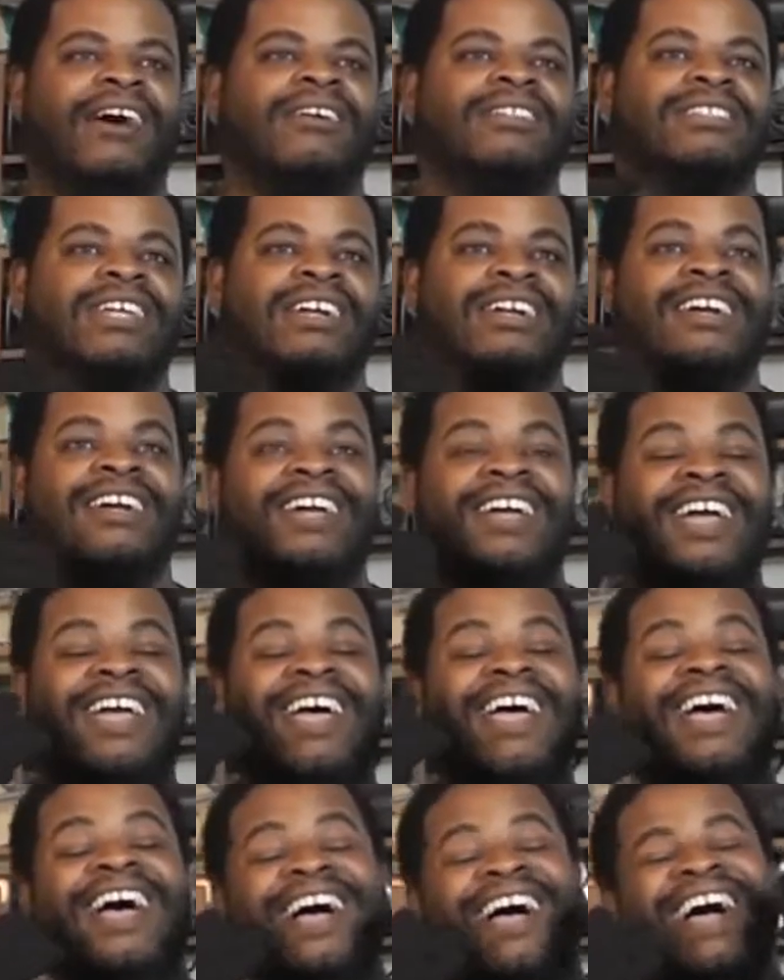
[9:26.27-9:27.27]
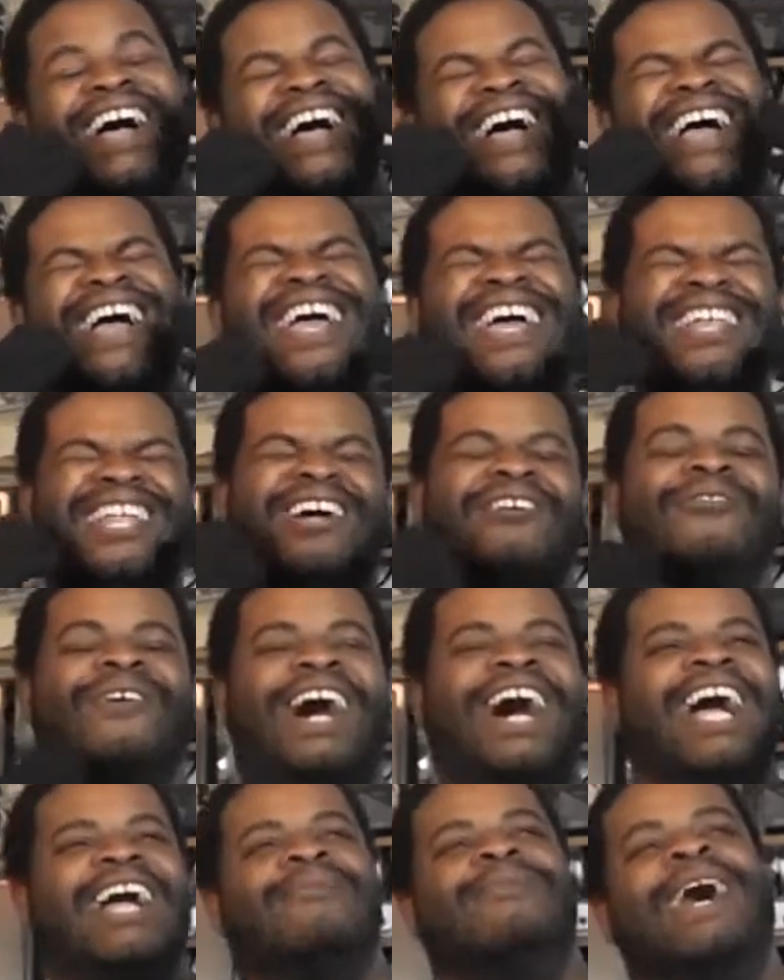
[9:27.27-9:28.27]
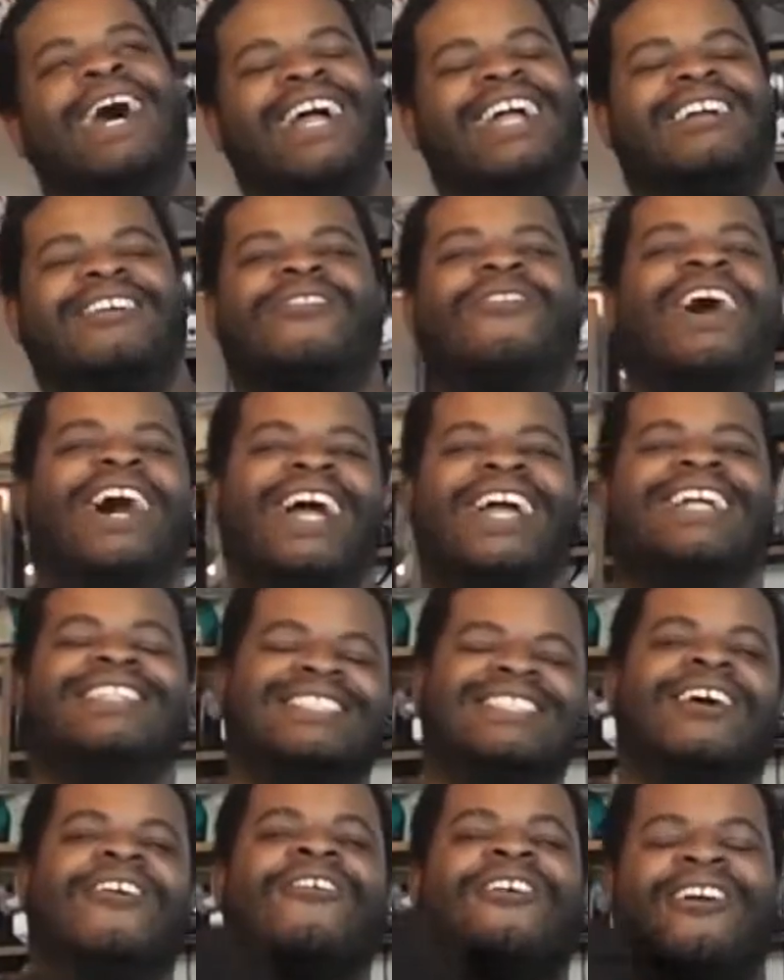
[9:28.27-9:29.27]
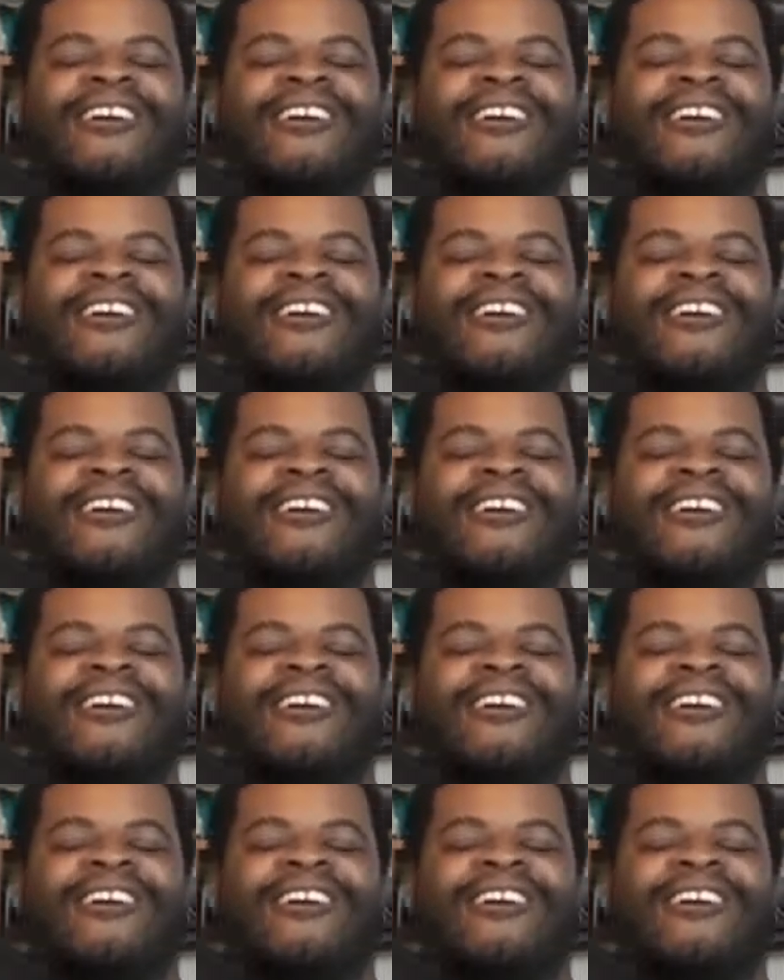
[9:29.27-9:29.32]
I was like, why am I crying so